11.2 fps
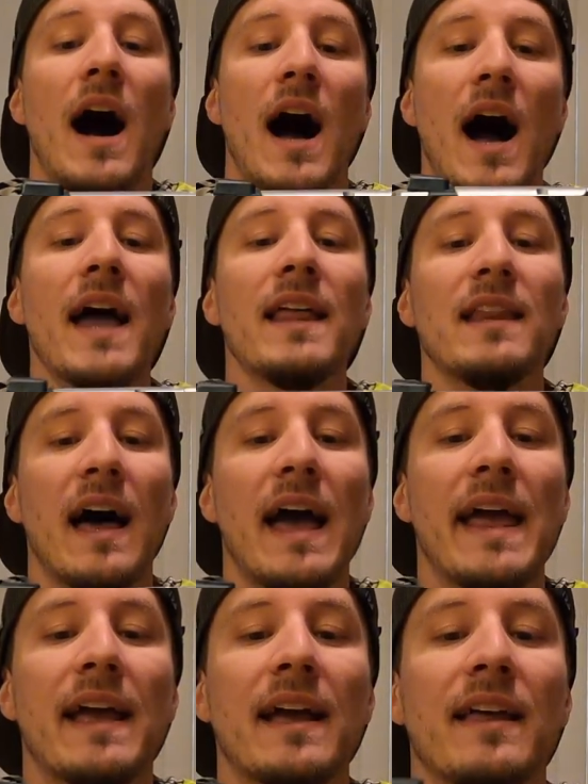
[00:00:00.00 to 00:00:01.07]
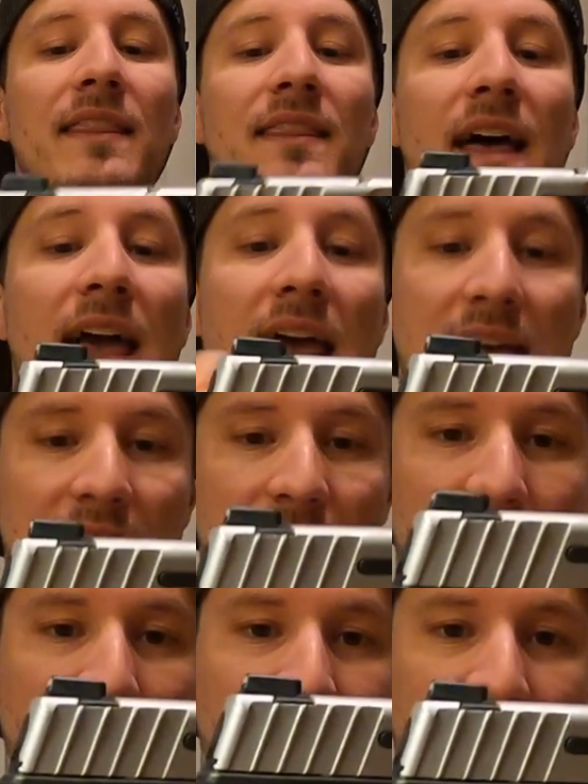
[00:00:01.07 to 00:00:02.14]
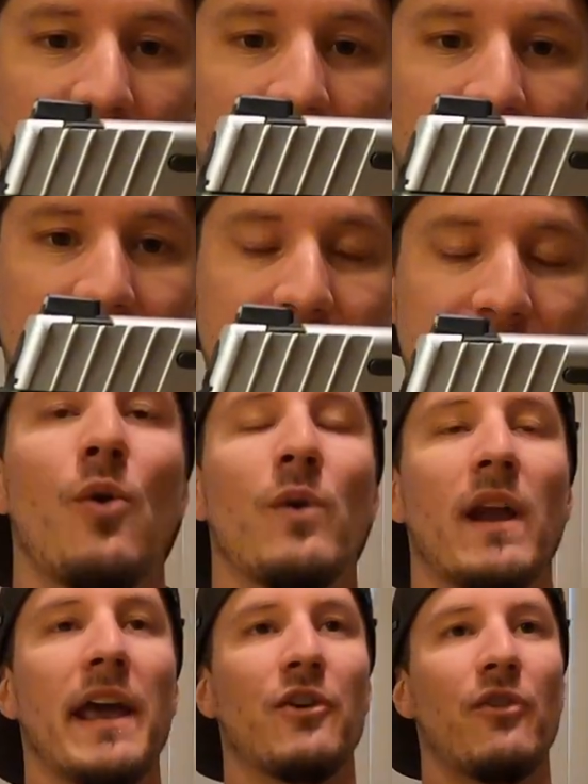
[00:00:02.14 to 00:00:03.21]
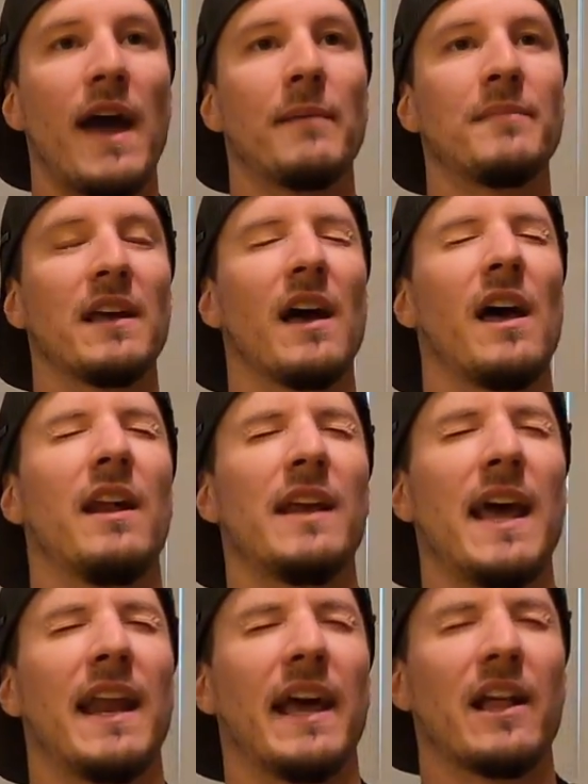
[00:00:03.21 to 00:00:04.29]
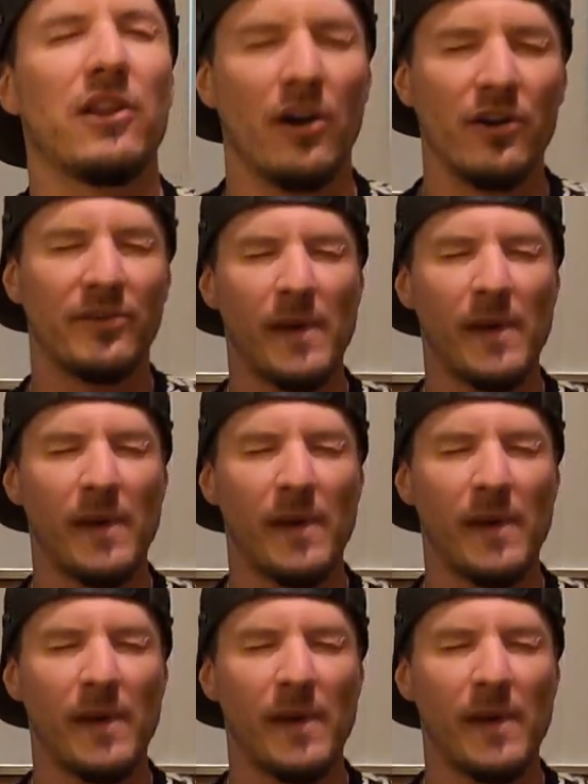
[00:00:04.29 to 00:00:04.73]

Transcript: I like the angle of this. When I grab the gun and I close